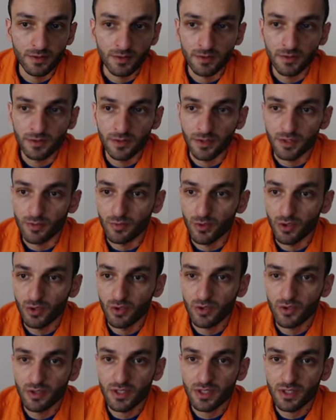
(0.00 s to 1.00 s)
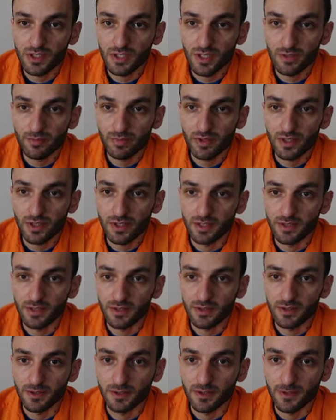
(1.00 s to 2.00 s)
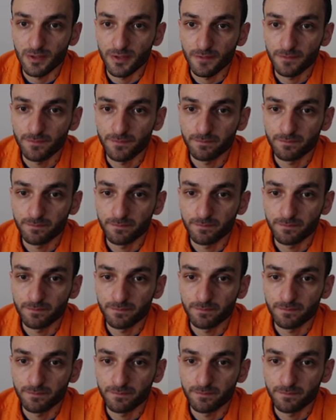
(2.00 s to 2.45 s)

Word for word: Yes, more or less I played uh,